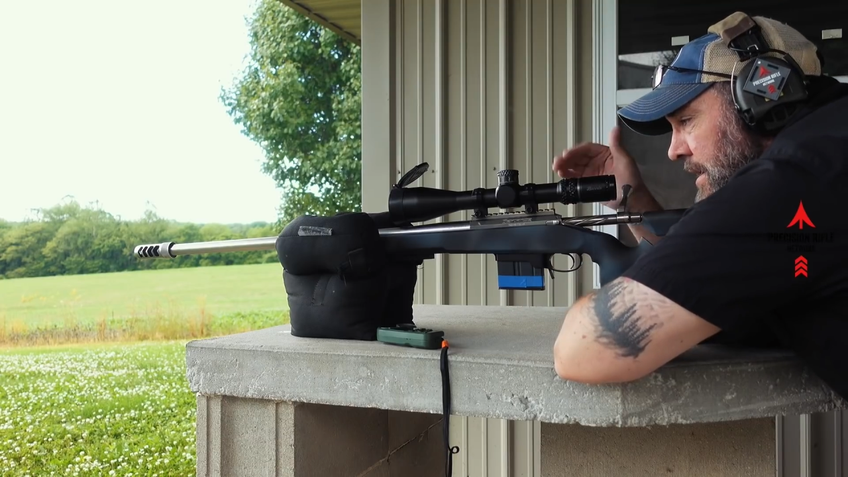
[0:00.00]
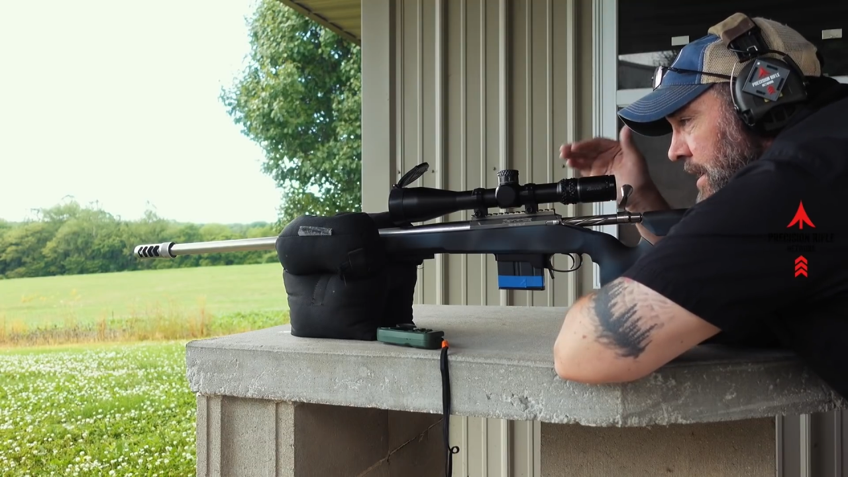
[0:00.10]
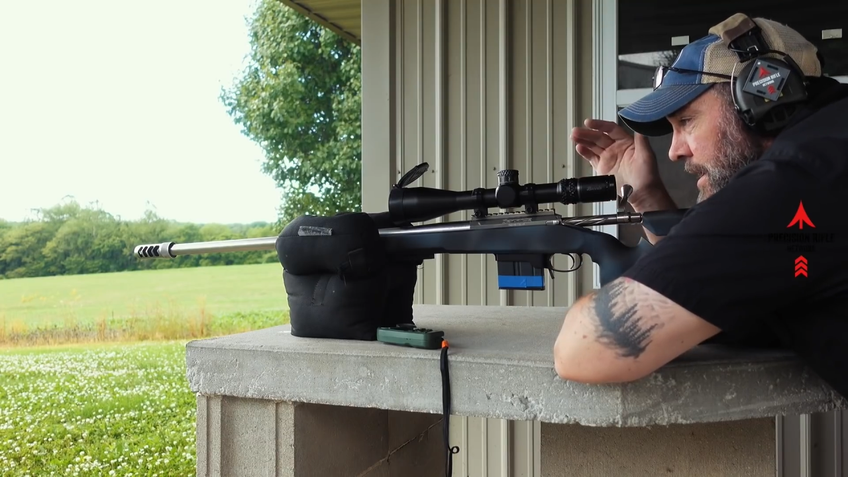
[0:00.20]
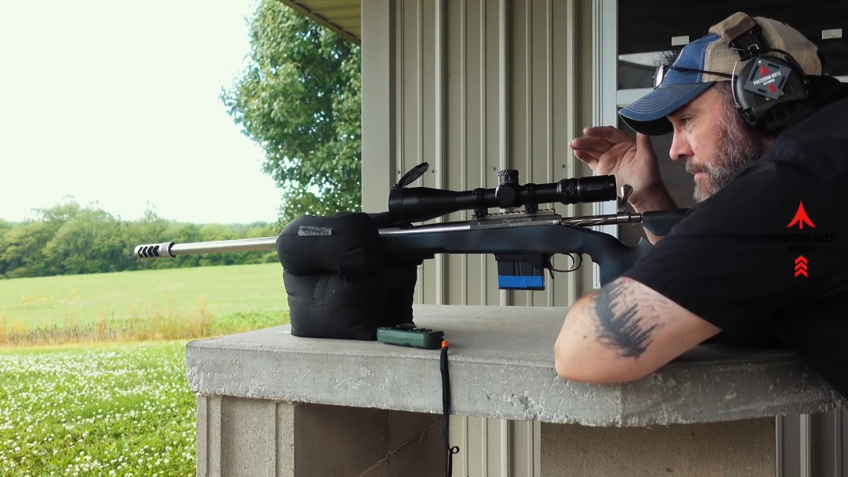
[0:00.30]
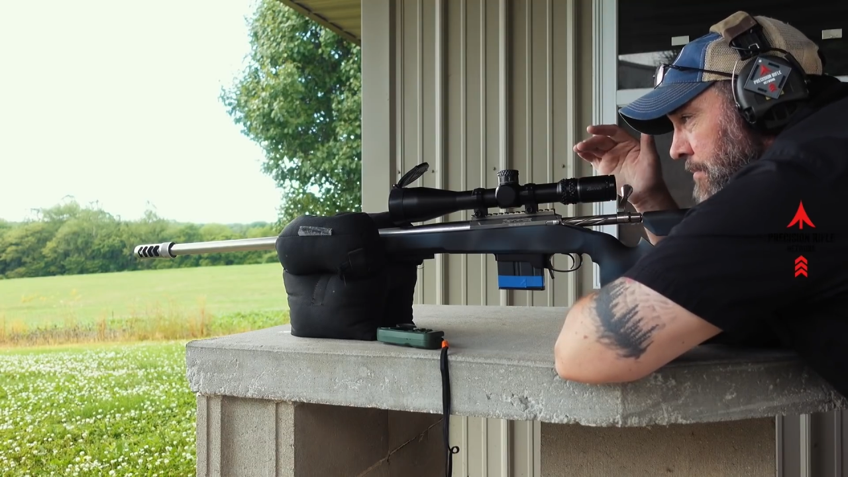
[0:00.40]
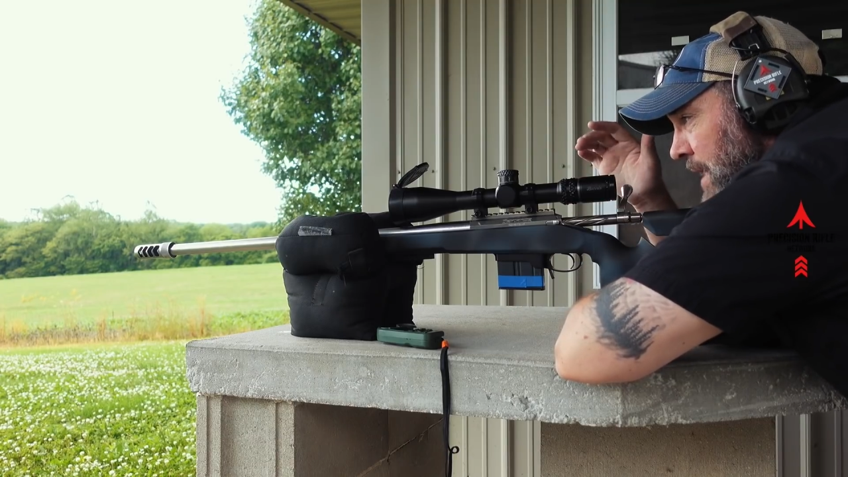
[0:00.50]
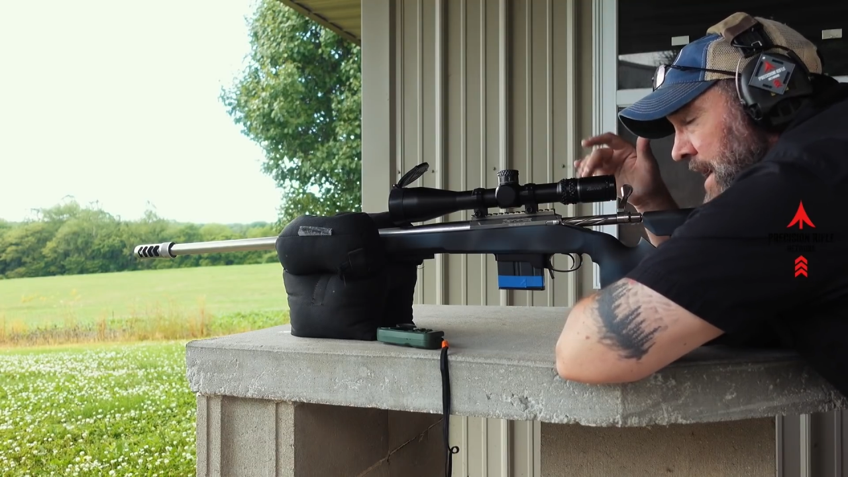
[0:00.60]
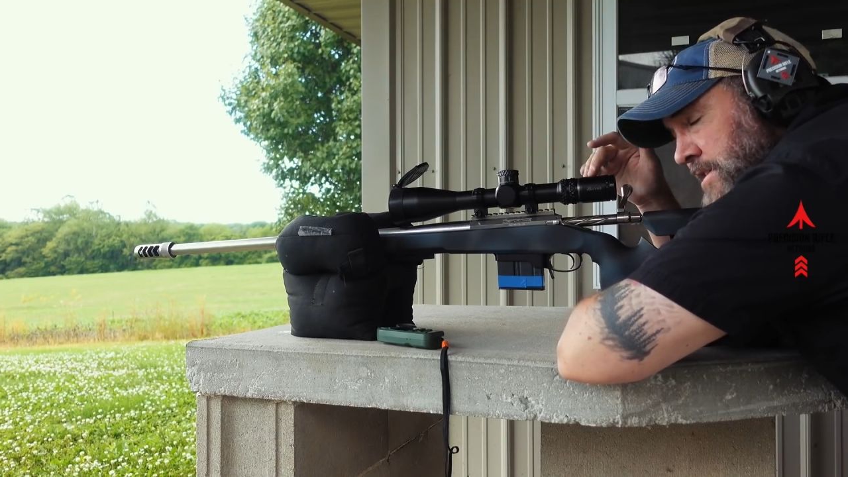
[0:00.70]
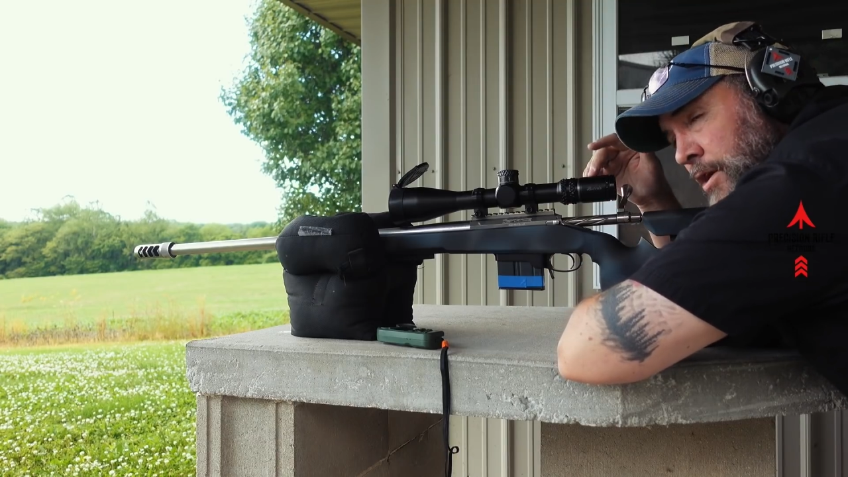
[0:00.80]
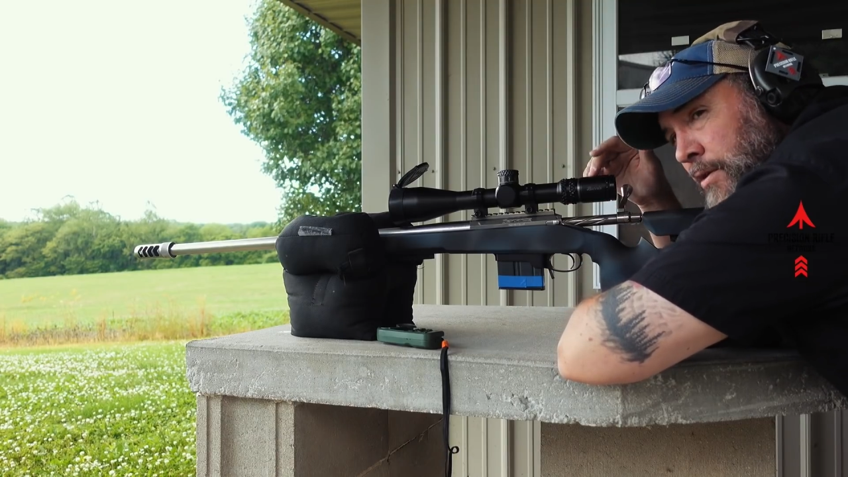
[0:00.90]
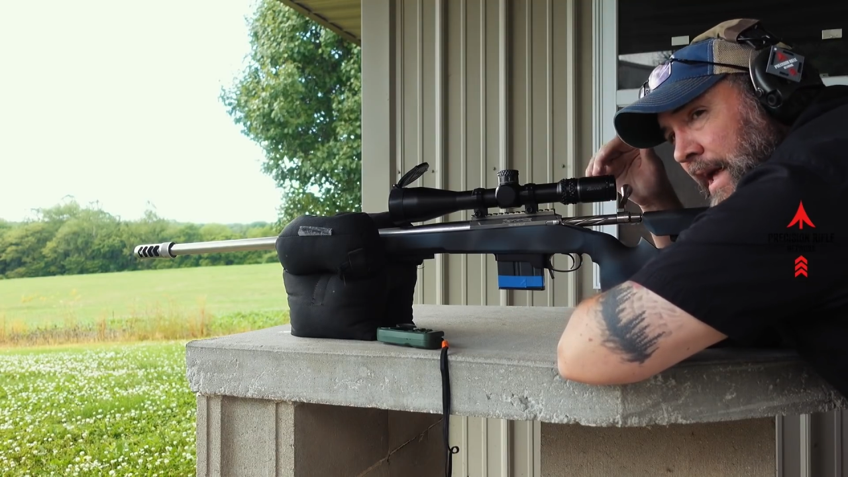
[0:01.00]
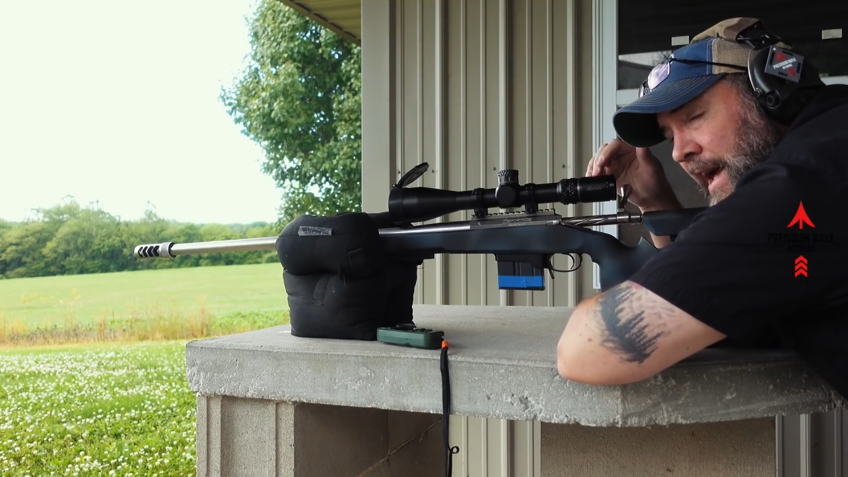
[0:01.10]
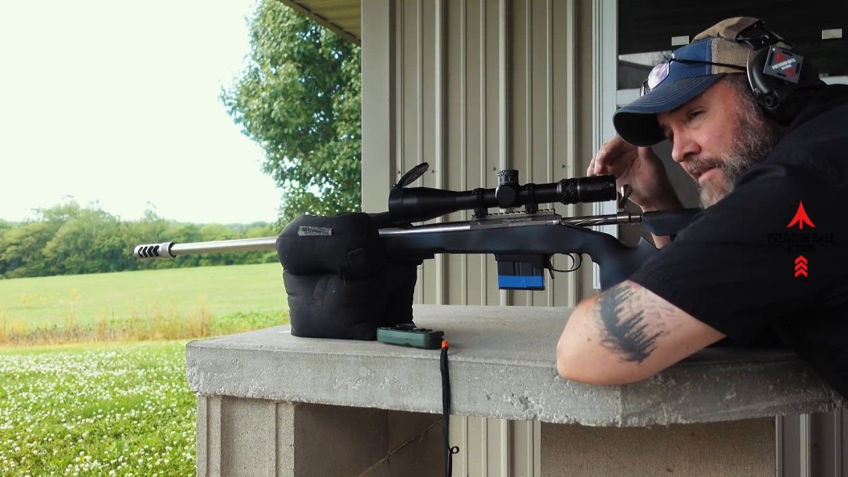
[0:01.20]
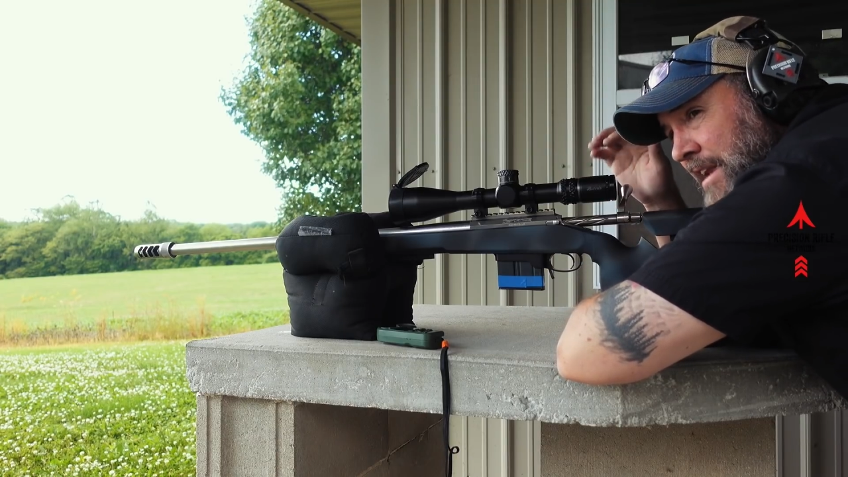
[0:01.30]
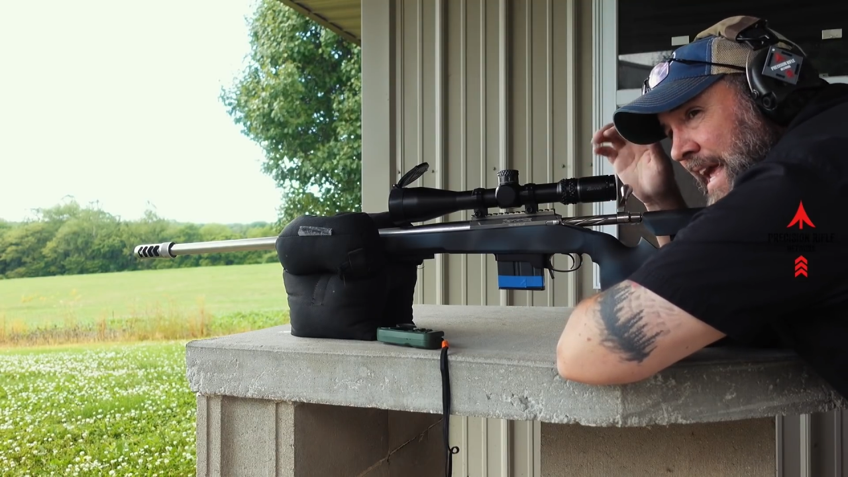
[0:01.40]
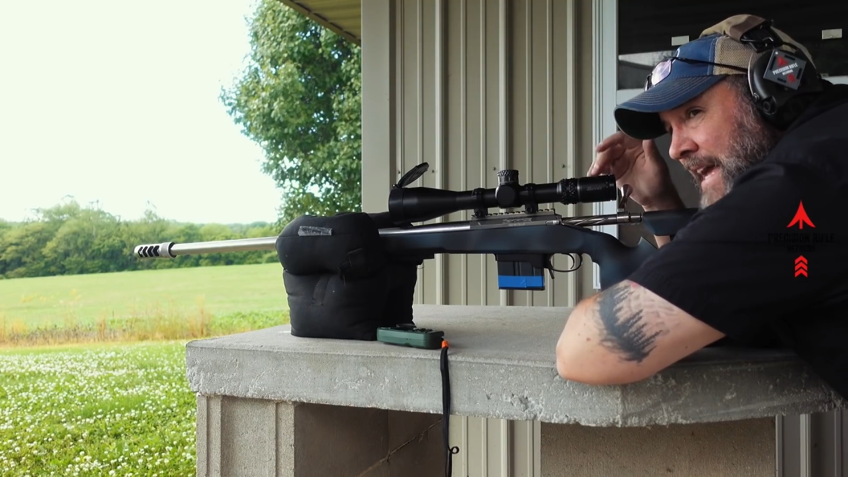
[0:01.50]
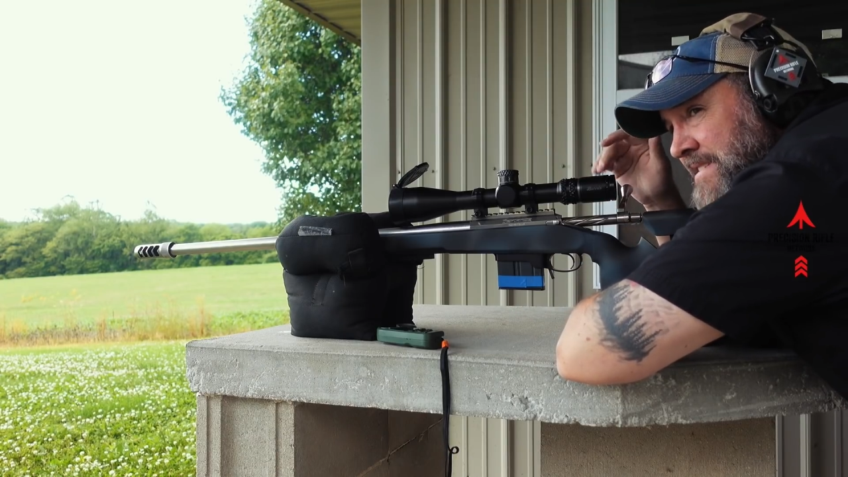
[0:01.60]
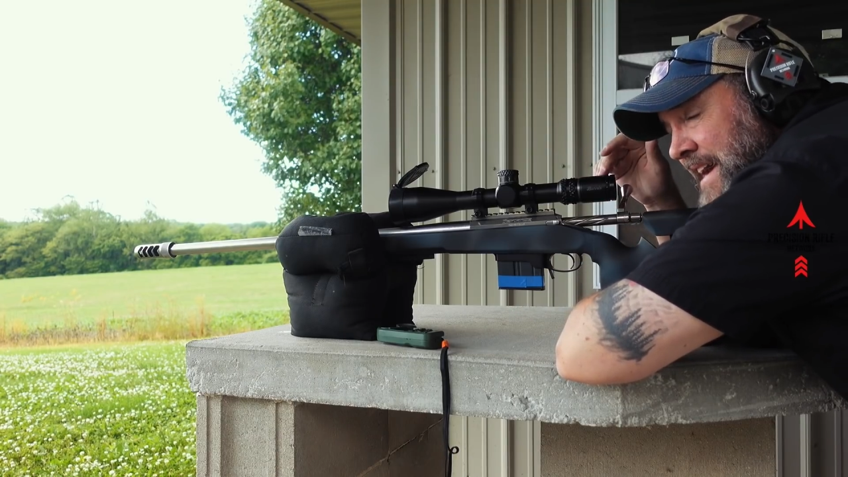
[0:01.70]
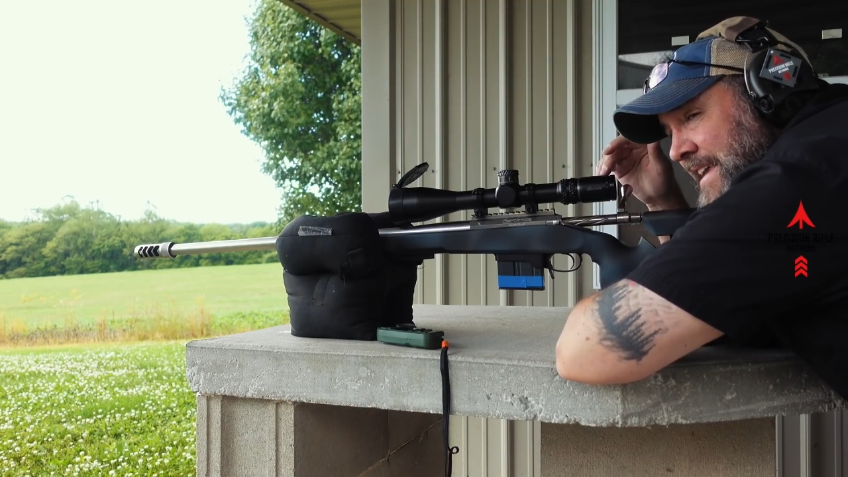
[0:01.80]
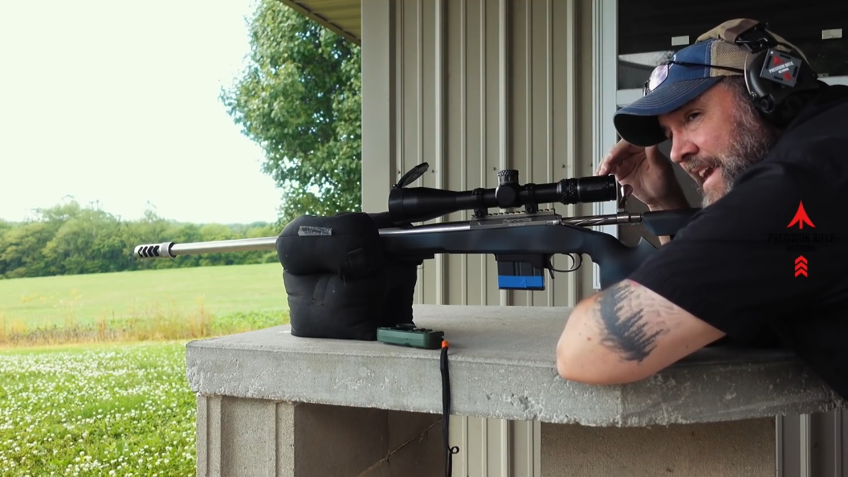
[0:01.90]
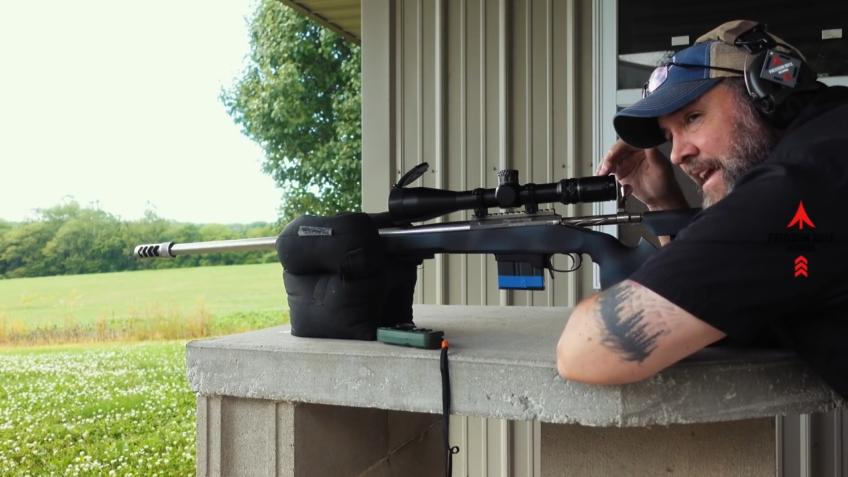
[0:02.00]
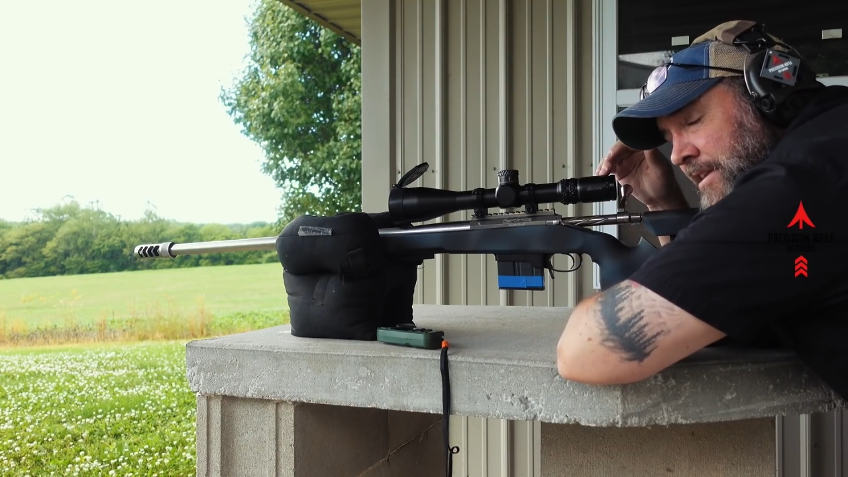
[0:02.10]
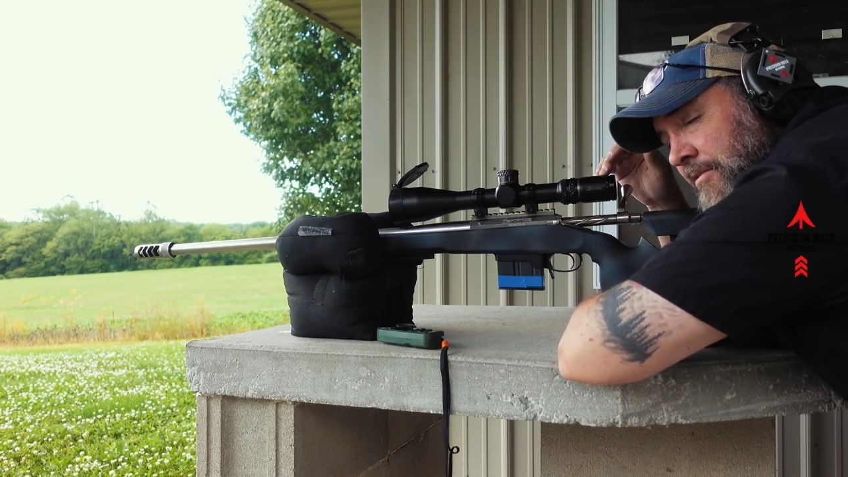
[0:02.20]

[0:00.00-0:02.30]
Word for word: um, I don't have an anti-cant